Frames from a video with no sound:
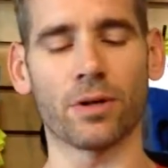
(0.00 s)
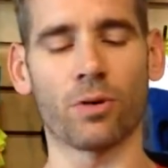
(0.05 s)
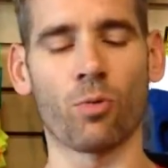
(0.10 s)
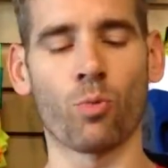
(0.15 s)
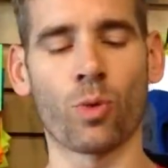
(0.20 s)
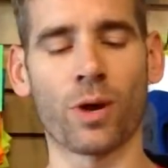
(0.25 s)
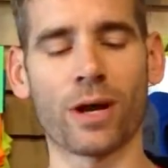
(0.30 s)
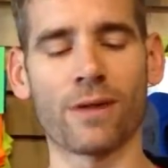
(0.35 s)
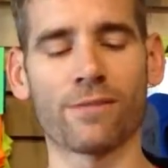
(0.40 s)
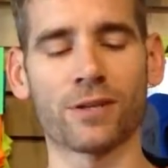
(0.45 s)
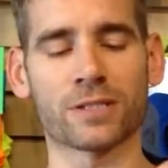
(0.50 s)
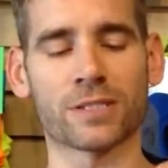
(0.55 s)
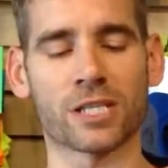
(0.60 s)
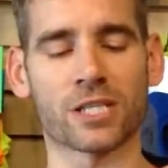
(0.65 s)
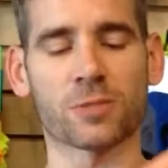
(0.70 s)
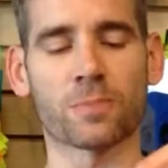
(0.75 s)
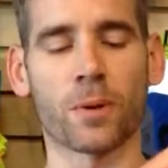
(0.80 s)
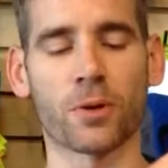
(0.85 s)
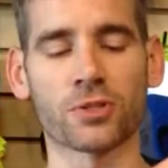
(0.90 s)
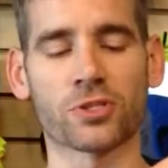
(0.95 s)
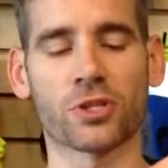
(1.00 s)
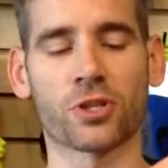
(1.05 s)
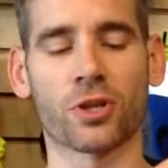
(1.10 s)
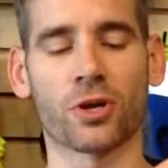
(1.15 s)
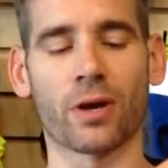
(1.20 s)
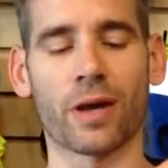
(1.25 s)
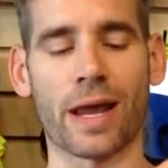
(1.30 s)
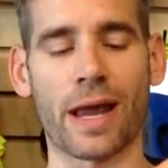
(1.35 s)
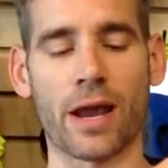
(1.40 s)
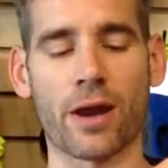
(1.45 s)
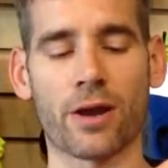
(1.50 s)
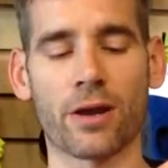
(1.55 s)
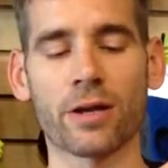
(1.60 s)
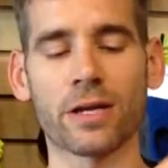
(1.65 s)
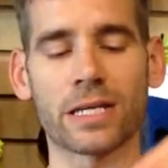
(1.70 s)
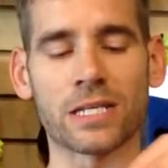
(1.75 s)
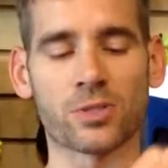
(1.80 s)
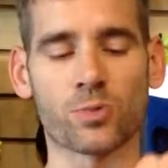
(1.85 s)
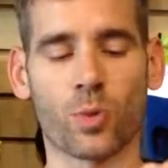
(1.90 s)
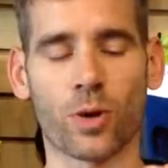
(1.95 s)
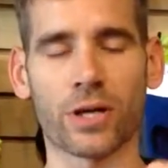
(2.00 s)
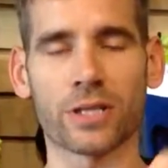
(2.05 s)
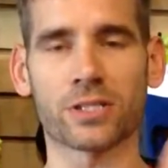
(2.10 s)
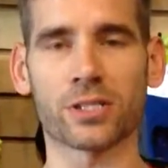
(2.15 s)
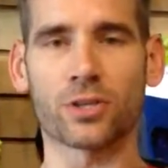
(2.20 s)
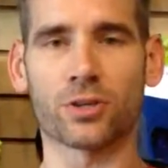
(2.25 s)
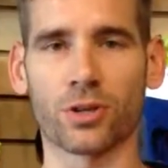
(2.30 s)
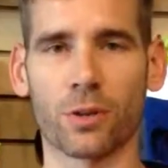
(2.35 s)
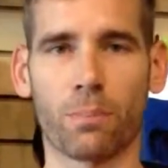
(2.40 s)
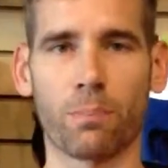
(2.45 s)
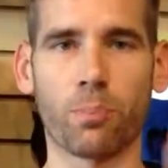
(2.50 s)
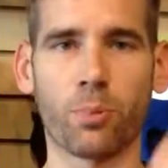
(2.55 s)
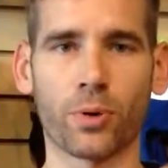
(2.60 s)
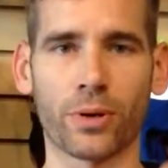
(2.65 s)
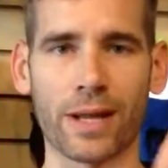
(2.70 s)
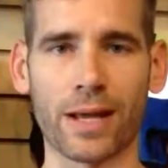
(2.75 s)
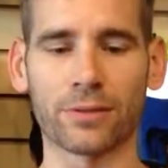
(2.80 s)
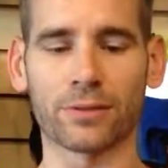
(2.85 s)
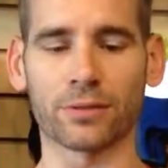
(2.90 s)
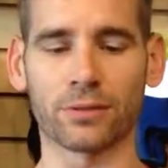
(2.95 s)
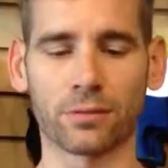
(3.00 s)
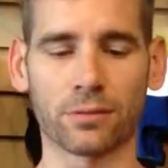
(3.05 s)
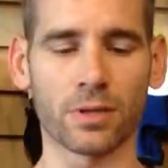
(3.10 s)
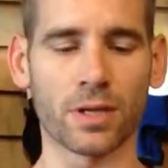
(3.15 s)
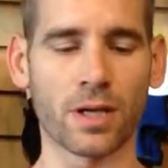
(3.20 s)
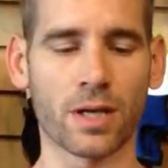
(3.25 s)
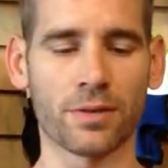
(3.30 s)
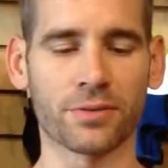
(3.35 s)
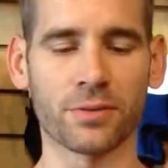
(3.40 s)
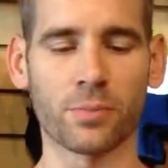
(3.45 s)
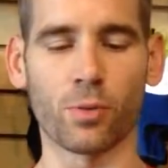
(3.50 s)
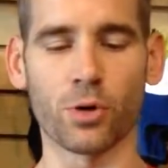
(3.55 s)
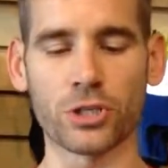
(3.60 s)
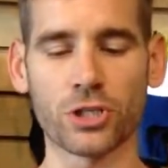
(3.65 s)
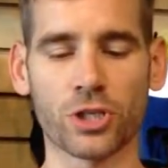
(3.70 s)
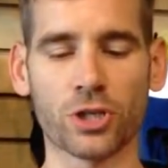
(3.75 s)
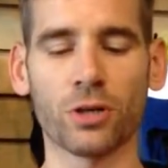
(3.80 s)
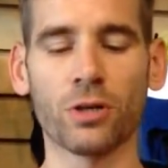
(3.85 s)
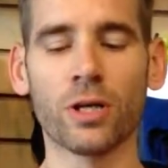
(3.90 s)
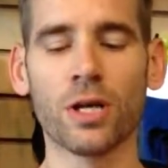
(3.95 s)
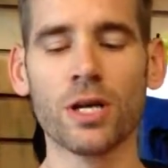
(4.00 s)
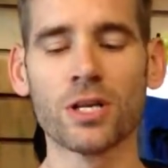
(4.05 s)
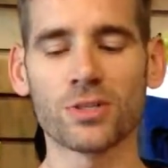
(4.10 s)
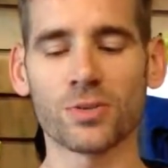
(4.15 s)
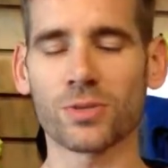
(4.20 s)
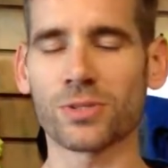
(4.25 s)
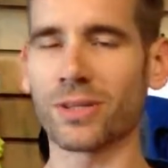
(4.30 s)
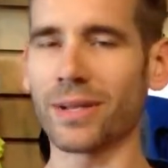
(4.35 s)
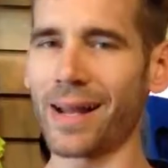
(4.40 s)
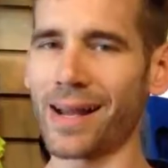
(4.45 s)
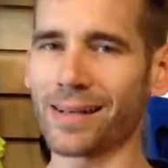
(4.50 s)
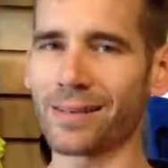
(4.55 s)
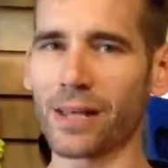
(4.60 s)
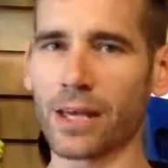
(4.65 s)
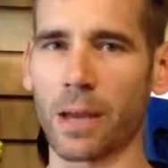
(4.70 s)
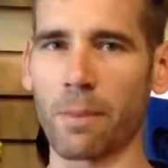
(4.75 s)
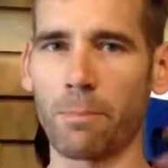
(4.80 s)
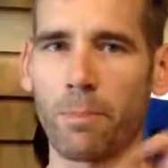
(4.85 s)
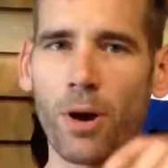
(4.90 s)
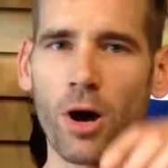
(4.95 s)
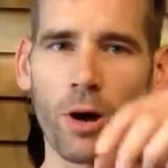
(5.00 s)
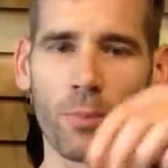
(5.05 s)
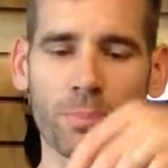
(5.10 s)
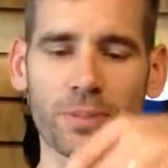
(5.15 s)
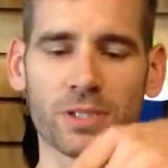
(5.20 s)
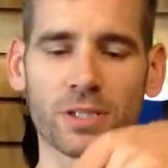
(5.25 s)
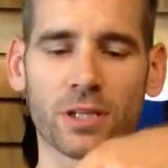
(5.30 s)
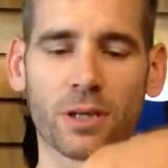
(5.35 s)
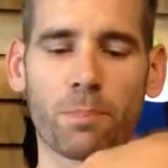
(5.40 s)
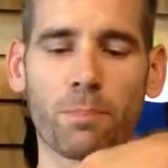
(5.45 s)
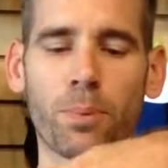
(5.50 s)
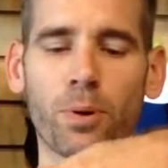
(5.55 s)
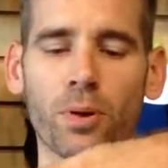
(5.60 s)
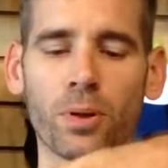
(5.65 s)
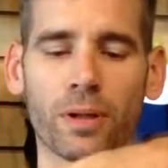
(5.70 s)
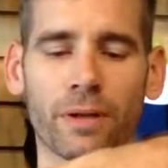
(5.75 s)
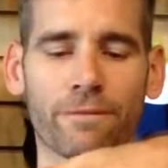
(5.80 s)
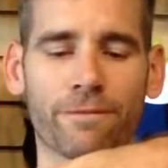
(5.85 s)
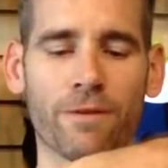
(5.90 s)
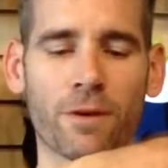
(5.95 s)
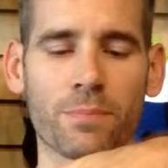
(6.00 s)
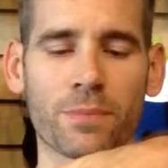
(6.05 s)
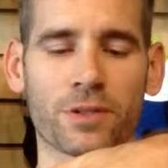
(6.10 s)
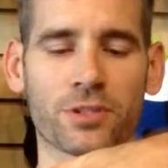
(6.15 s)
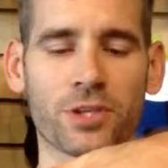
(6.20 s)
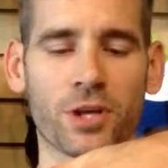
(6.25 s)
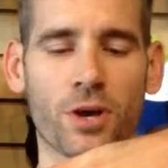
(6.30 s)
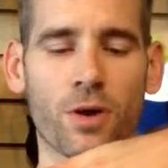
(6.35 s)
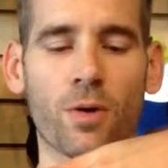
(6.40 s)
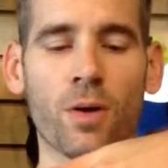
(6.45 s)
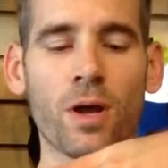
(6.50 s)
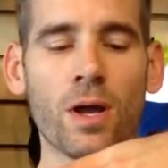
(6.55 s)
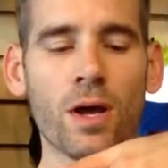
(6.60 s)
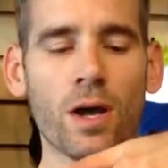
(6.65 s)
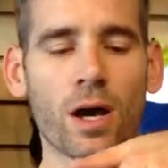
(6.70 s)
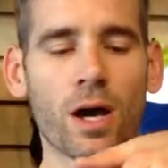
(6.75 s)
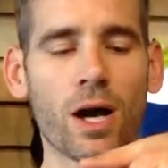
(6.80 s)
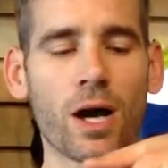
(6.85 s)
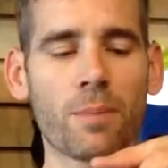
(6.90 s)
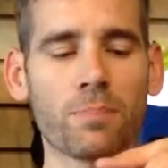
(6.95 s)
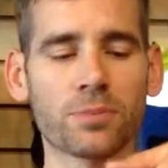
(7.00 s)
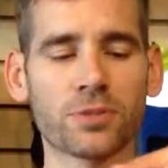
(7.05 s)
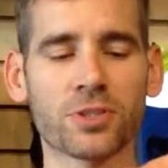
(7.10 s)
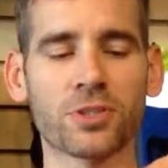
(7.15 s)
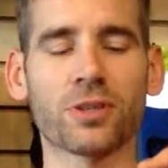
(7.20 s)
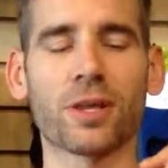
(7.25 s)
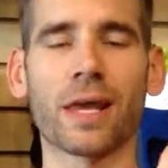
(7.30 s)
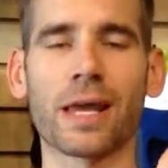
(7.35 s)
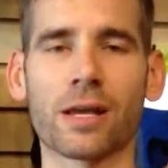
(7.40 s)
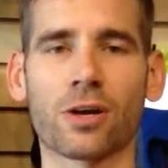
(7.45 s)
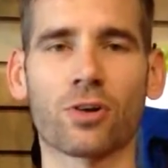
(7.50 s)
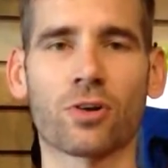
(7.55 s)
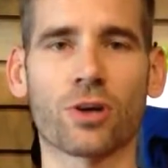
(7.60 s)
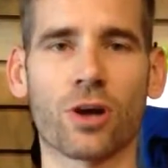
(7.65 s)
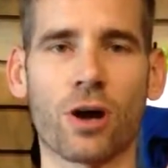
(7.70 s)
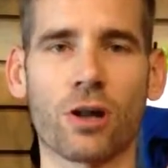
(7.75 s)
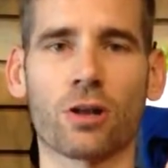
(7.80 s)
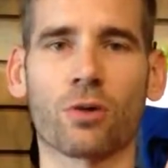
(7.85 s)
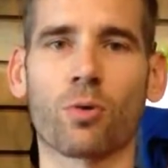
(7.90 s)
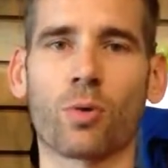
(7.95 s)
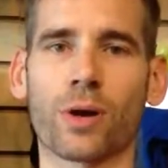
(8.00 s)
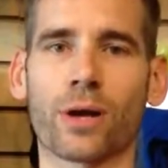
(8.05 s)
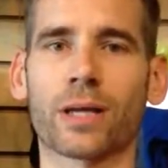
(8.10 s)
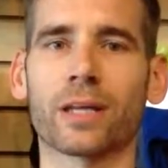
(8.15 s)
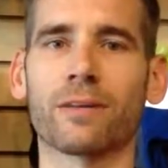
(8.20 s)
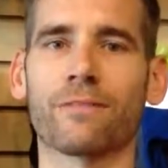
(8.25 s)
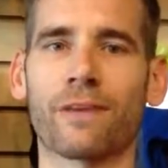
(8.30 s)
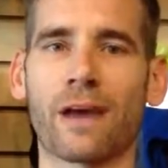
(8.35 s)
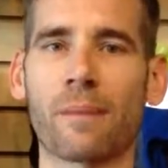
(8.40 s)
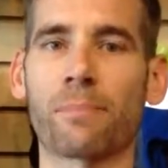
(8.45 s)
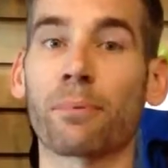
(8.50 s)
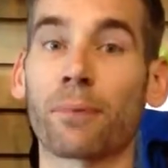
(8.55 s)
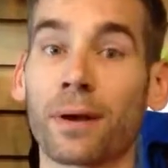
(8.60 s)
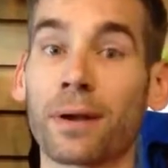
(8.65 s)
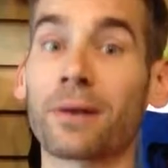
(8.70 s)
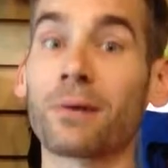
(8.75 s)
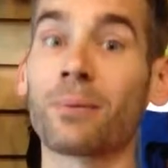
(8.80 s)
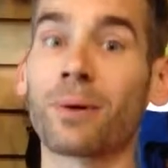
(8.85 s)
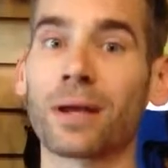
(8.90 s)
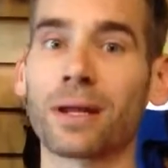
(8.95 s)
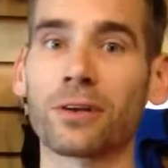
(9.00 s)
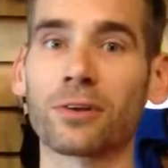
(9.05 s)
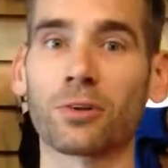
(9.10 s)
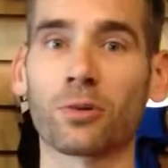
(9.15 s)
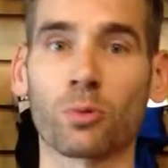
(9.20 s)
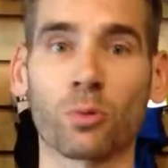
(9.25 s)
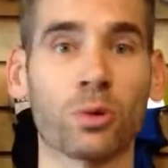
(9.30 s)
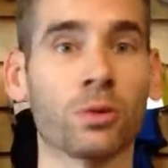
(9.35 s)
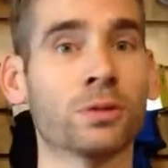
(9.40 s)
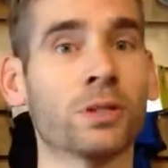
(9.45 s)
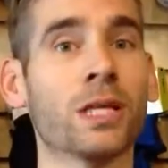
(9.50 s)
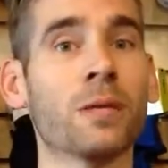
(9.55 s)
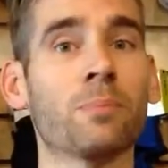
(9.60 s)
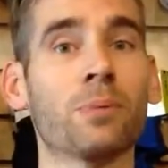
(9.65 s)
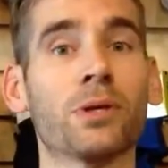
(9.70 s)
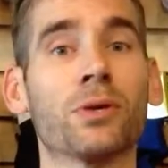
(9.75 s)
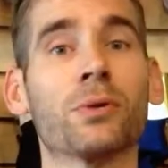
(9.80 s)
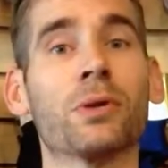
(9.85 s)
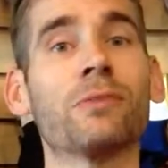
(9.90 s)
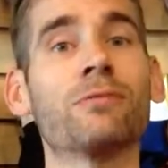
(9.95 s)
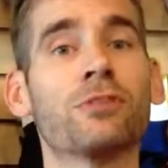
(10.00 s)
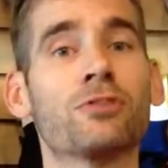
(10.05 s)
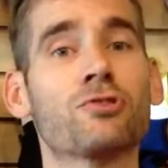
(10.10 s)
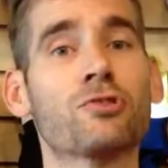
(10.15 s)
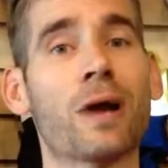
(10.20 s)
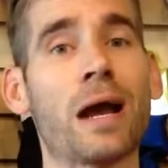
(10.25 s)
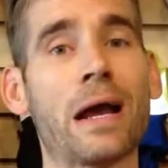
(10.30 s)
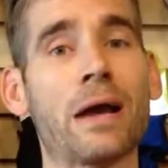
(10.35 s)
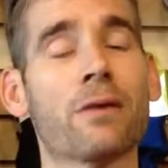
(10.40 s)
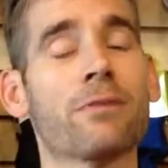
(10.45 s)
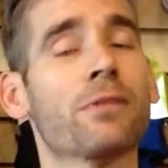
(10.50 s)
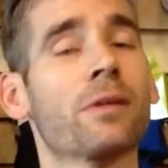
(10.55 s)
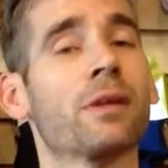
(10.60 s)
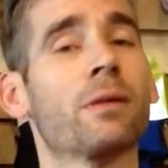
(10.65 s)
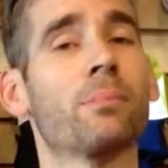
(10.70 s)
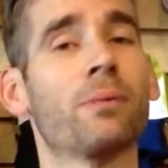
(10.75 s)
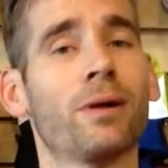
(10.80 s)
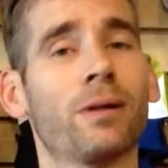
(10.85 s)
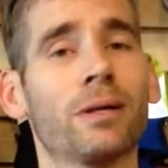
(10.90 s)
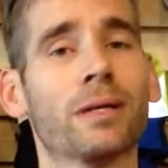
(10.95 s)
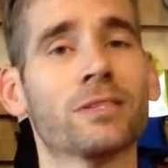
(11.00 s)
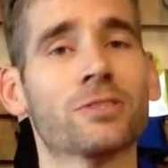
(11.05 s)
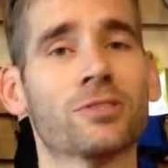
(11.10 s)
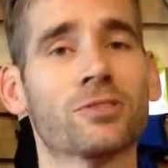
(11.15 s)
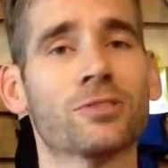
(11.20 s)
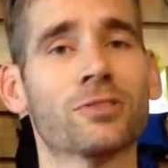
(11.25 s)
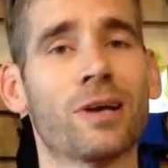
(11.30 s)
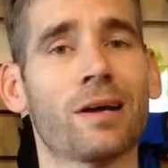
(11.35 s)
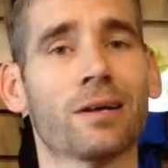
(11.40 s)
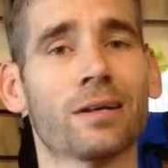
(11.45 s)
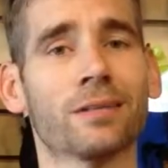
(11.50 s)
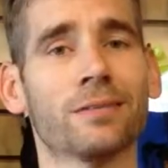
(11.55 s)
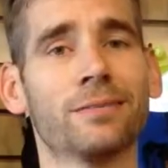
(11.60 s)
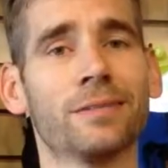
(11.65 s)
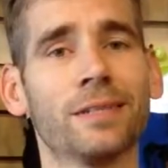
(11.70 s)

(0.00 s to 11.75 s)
wherever it's exposed to the air is where it's going to put out the moisture. So it's going to act like a pump. It's going to pull it from the toe up to the ankle collar where it can evaporate away into the world, keeping you even drier than a polyester sock.